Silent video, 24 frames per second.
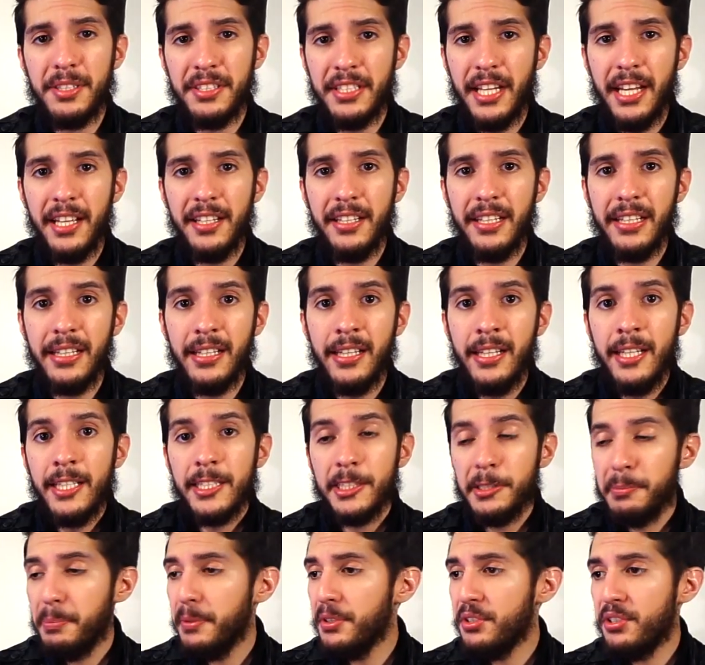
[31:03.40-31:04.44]
this ending,
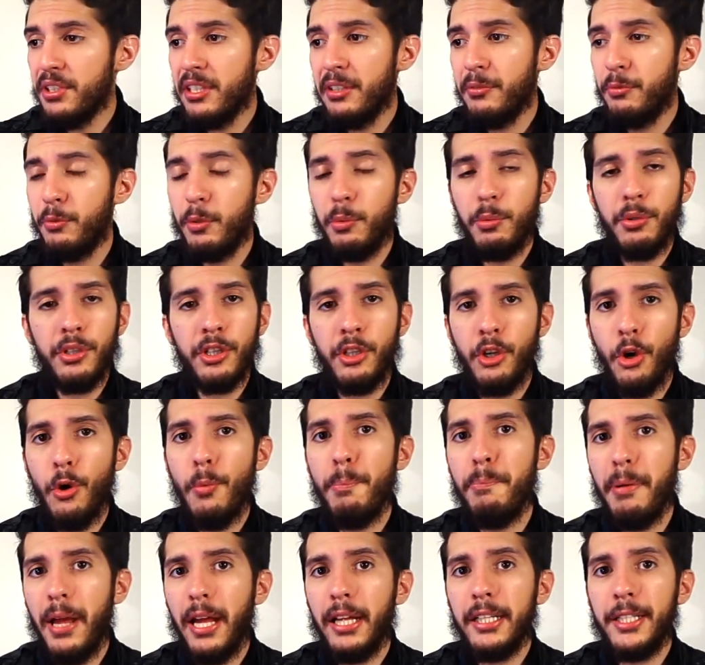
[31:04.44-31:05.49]
especially if we were to go
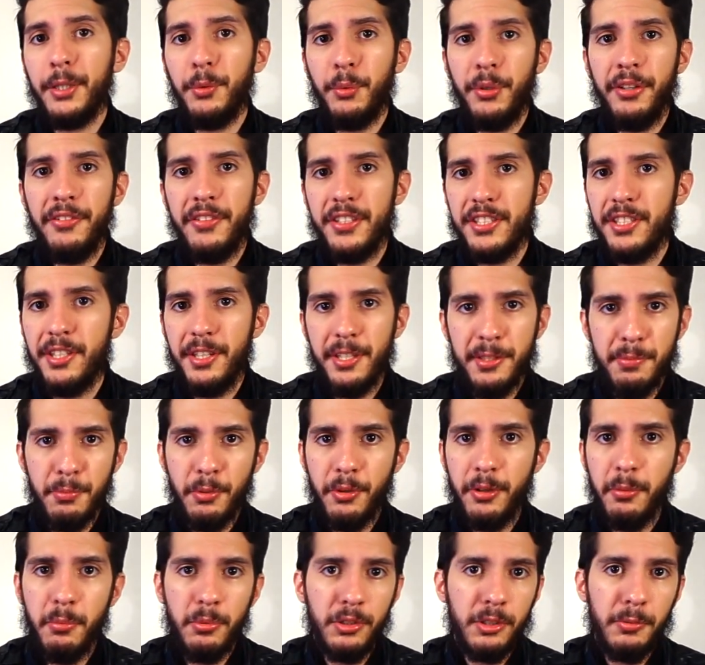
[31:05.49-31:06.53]
back and revisit this
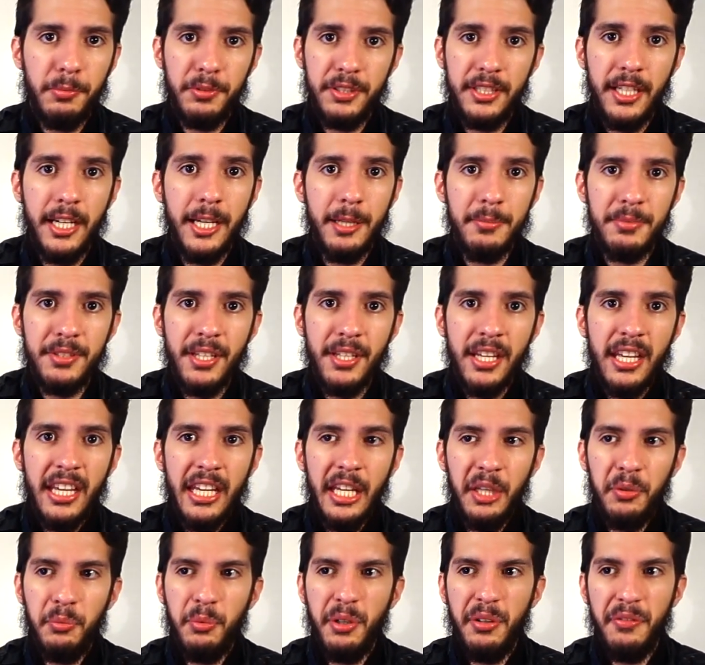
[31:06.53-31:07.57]
movie multiple times
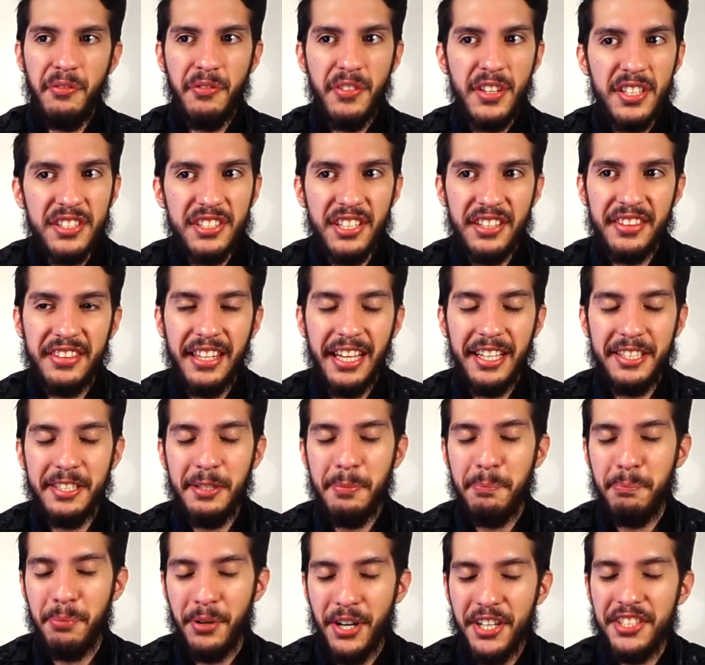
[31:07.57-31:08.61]
and revisit that
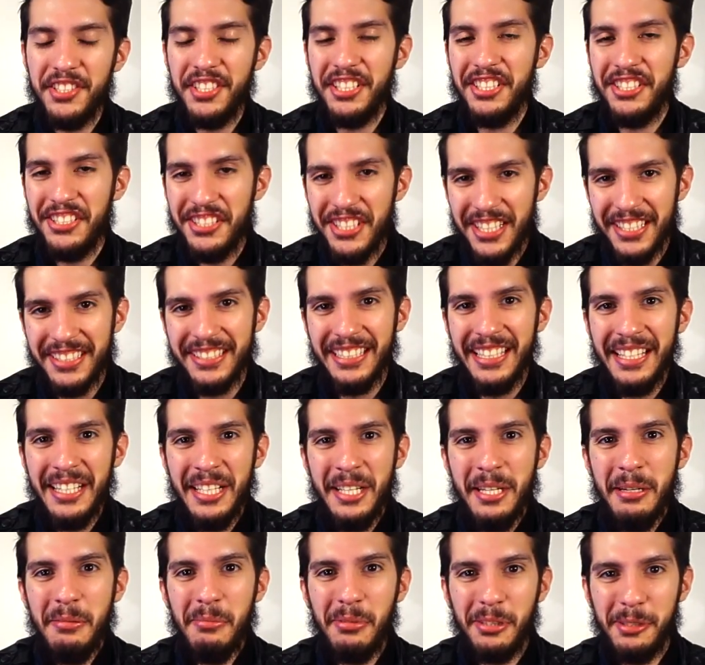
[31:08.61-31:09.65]
depressing shit
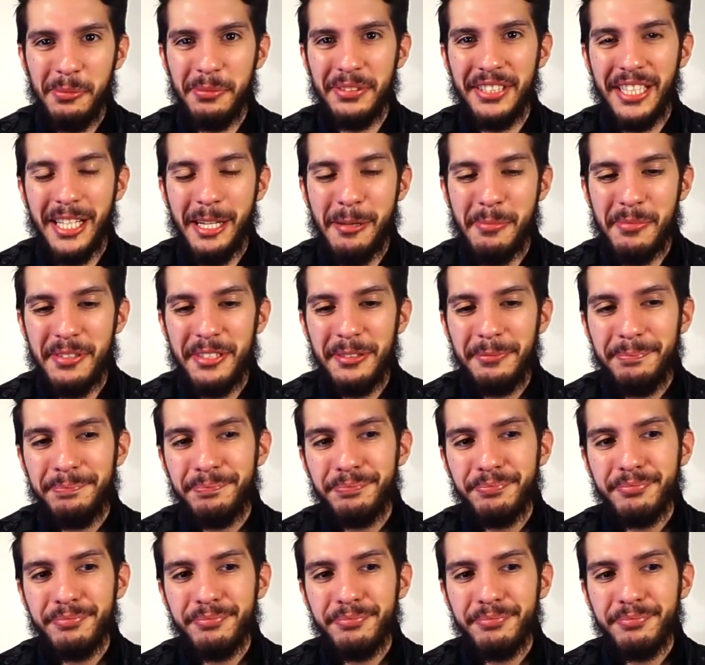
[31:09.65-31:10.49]
multiple times.